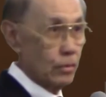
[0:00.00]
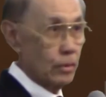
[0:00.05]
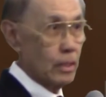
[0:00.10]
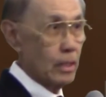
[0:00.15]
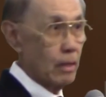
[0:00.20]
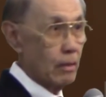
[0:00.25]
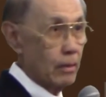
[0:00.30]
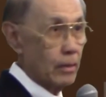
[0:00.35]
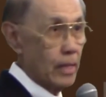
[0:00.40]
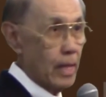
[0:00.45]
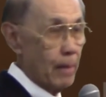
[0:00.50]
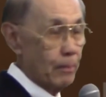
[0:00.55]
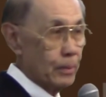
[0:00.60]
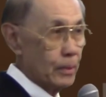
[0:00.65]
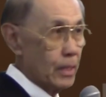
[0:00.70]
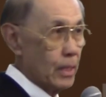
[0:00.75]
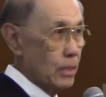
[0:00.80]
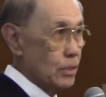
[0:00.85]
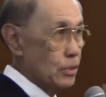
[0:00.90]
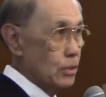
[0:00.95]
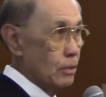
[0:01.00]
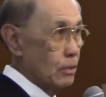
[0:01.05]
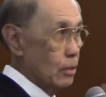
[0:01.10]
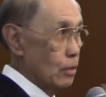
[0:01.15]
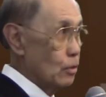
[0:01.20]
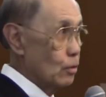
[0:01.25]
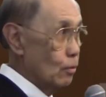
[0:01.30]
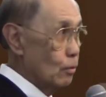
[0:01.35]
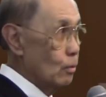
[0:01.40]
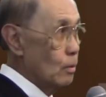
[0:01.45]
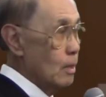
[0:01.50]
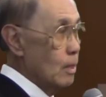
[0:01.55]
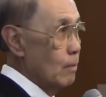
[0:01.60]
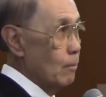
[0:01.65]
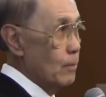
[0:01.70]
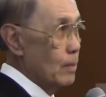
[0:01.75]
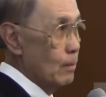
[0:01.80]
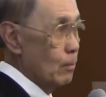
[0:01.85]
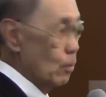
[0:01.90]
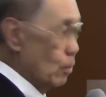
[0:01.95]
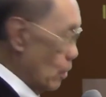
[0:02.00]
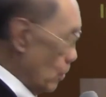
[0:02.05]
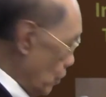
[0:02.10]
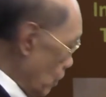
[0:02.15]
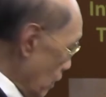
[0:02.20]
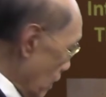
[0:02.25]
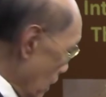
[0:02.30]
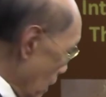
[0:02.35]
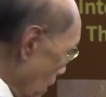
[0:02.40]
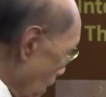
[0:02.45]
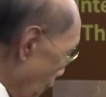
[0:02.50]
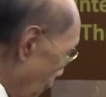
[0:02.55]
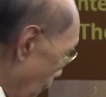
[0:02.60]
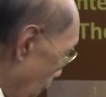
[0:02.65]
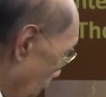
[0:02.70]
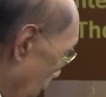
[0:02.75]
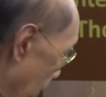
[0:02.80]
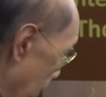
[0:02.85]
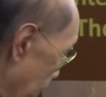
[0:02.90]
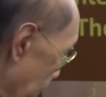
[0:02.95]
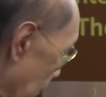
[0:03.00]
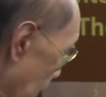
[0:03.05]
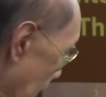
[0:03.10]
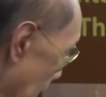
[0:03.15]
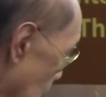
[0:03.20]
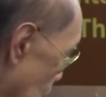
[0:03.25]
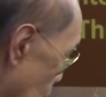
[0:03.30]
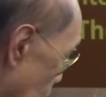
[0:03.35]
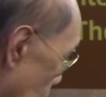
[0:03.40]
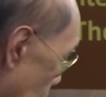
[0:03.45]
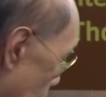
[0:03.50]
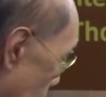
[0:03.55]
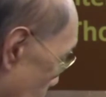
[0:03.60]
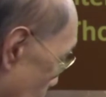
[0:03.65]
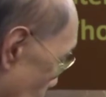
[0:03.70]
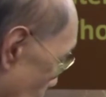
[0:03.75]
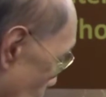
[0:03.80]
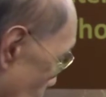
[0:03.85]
certainly uh, the application that you people are thinking of here, and certainly can